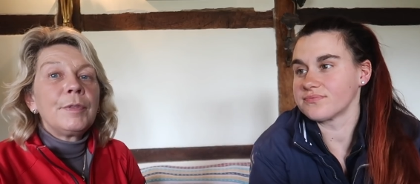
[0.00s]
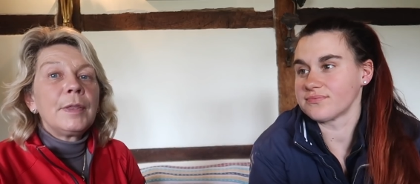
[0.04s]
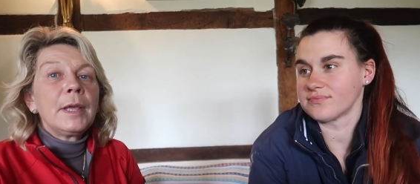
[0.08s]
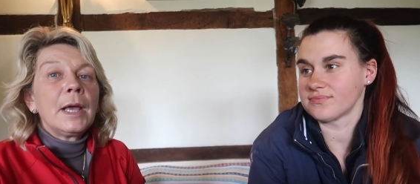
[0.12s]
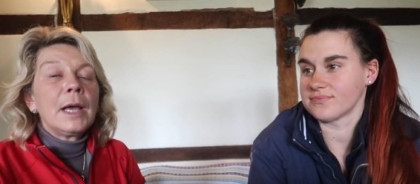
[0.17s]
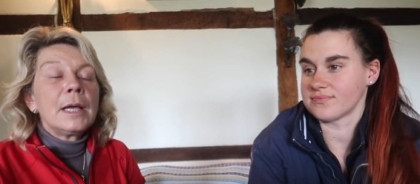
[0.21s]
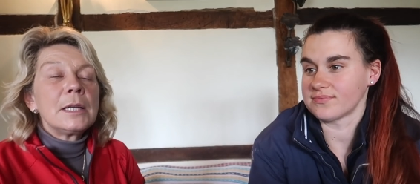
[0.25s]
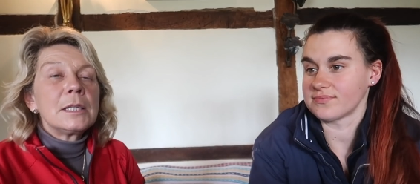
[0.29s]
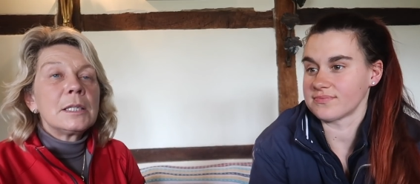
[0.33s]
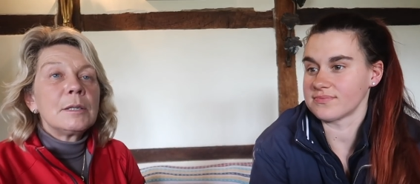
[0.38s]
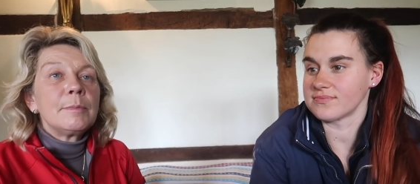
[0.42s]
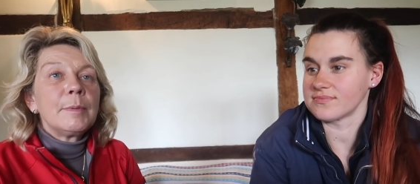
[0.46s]
Speaker 1: for
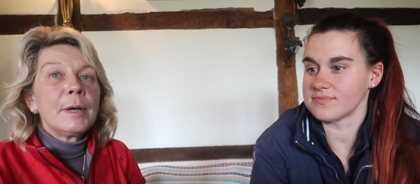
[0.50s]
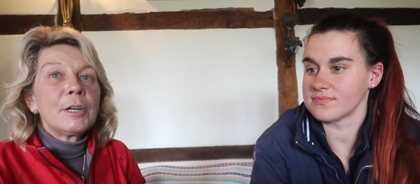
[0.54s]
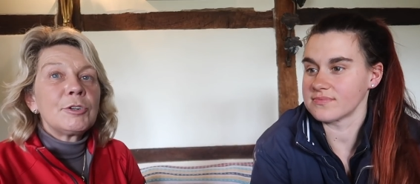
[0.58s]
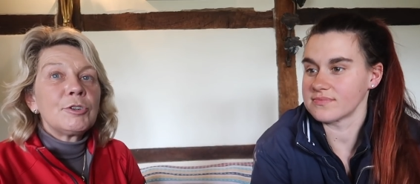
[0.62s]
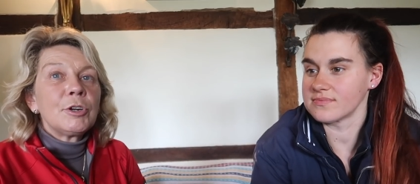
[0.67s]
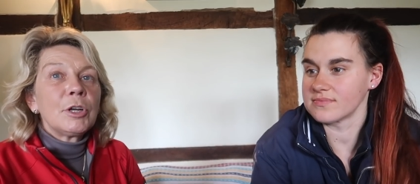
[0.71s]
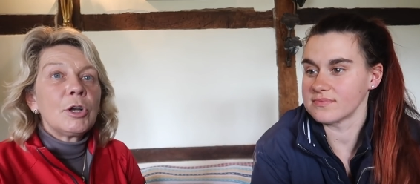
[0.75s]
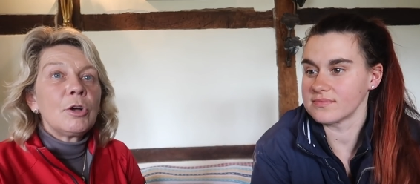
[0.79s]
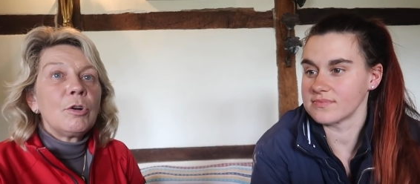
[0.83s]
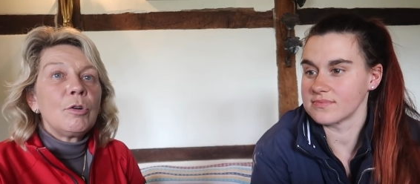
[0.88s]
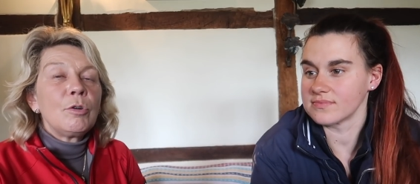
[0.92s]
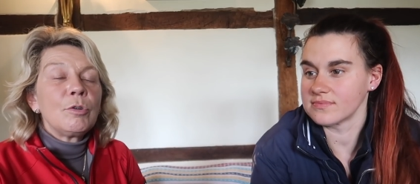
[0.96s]
the
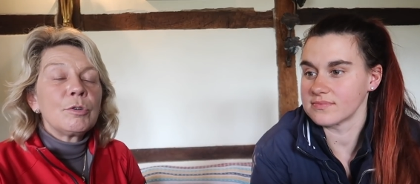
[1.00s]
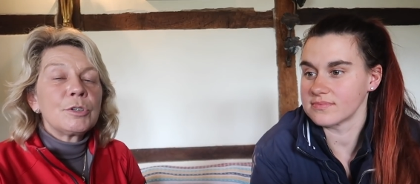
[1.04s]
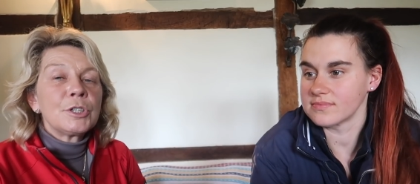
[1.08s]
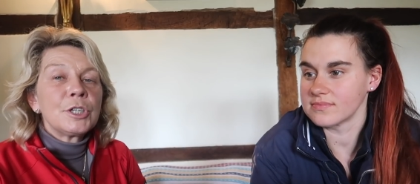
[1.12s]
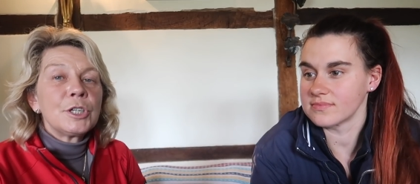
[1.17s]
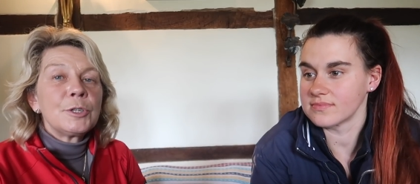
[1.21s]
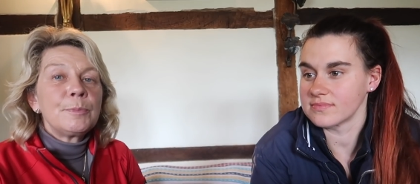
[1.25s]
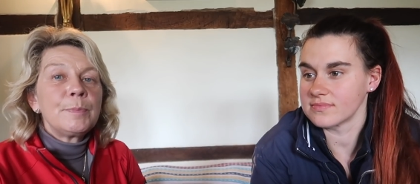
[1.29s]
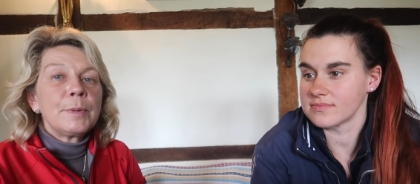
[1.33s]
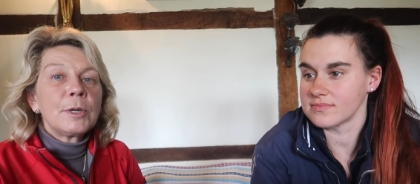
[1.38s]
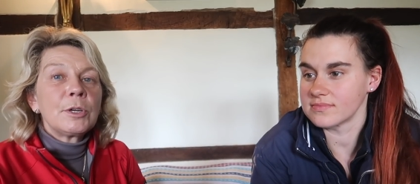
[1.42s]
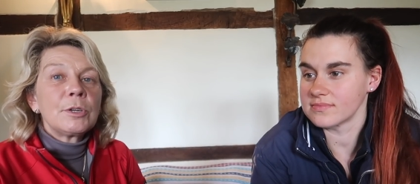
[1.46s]
asymmetric
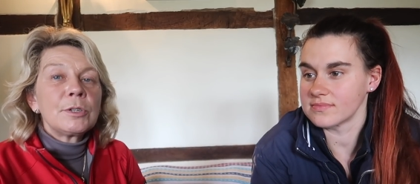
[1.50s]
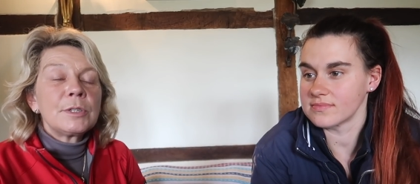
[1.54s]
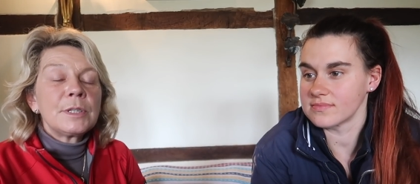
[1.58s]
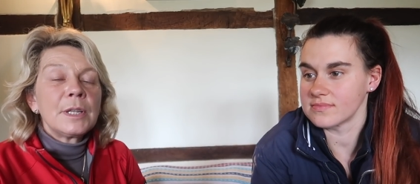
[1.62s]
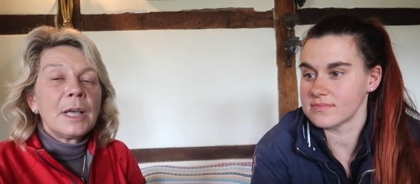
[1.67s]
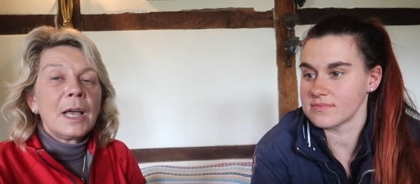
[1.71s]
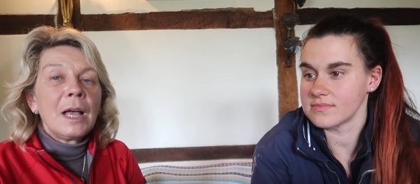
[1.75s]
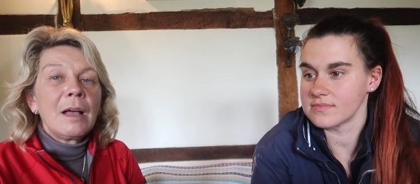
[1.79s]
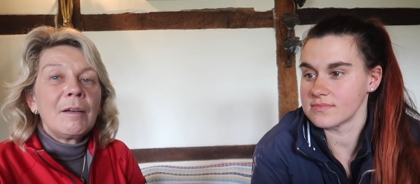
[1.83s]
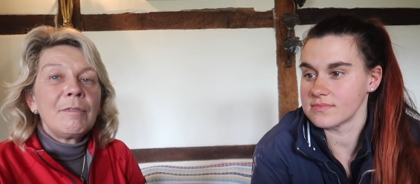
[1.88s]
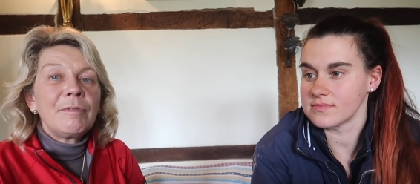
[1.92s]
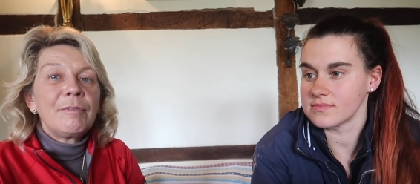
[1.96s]
horses because
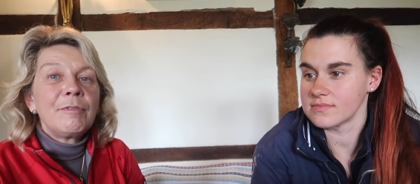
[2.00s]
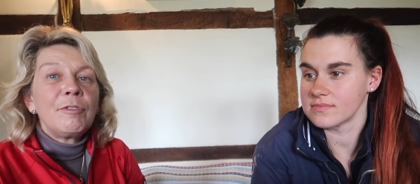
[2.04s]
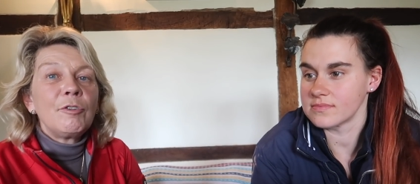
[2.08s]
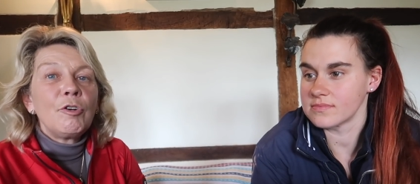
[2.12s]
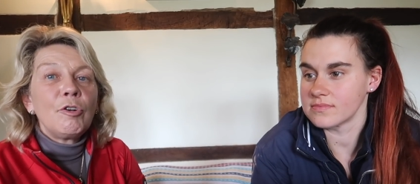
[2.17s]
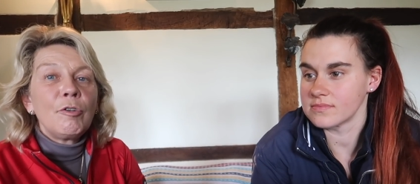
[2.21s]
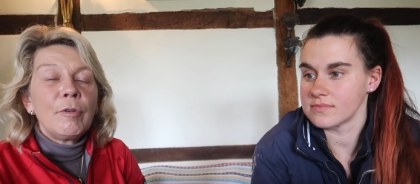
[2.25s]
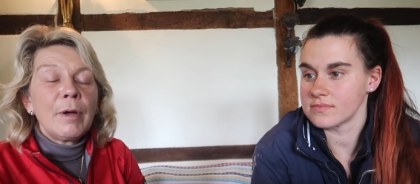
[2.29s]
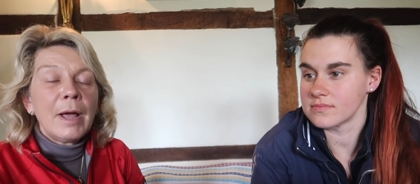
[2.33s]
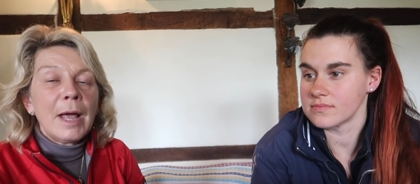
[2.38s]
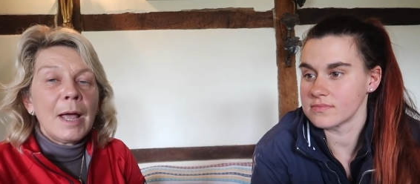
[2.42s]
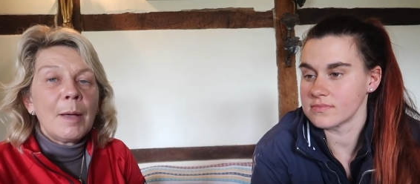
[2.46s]
they have
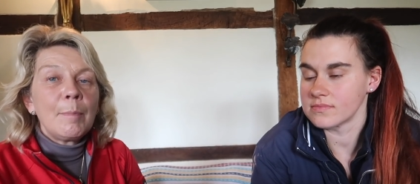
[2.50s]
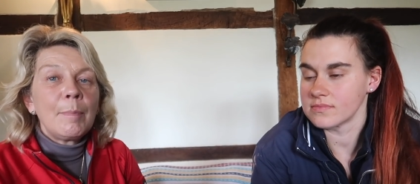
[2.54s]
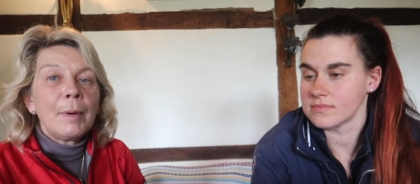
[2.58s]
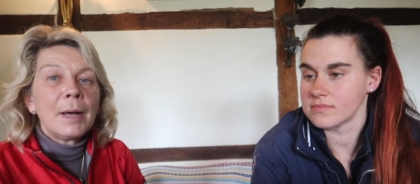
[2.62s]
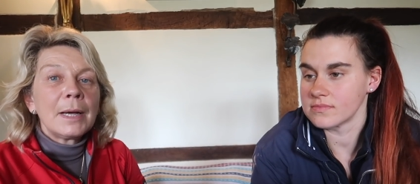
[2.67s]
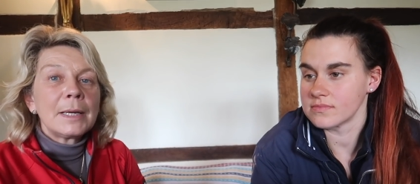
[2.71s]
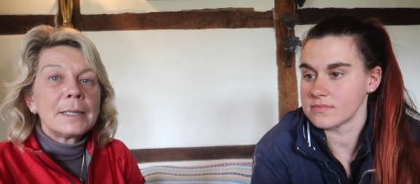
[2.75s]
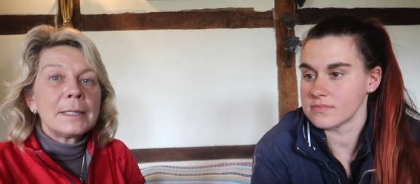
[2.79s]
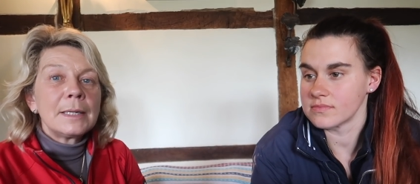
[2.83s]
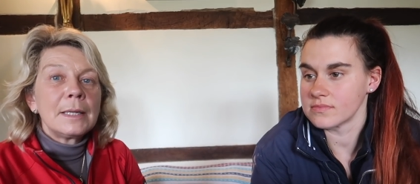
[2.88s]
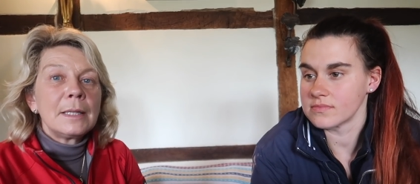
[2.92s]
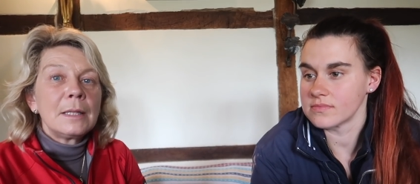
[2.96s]
four
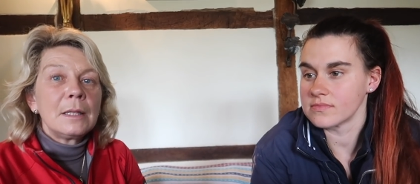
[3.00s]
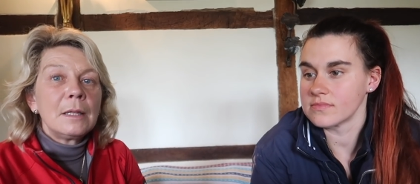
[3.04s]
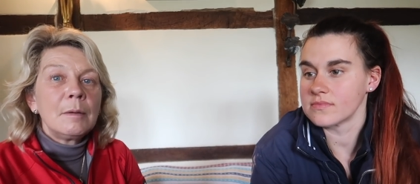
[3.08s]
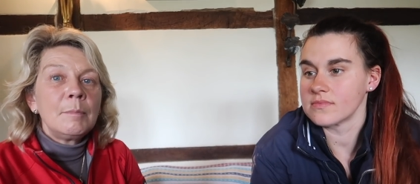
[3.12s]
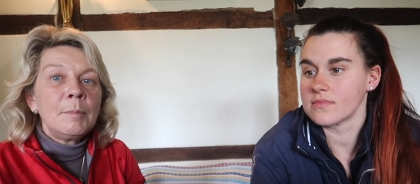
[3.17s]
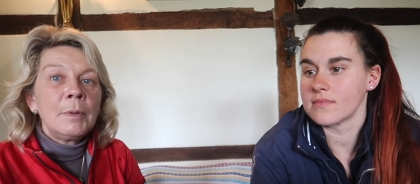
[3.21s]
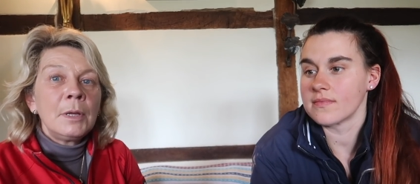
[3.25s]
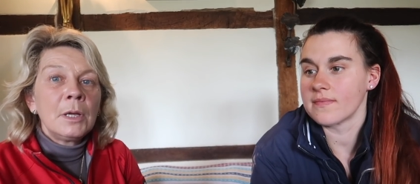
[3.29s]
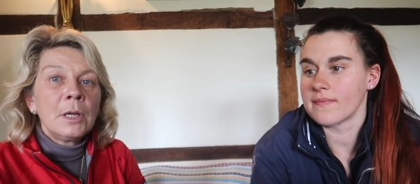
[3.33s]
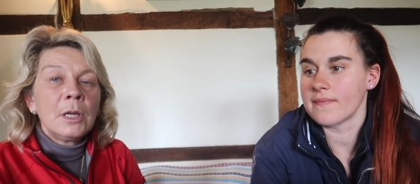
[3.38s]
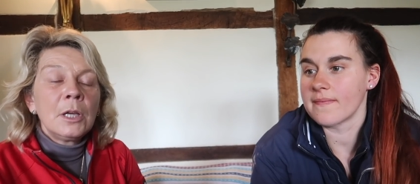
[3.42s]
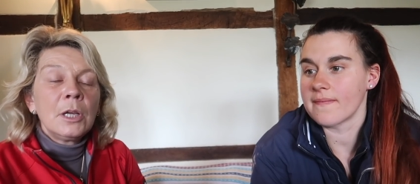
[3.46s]
airbags in
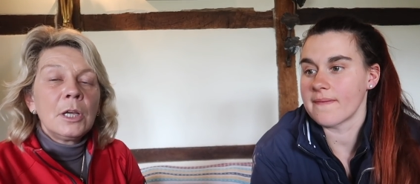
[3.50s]
them.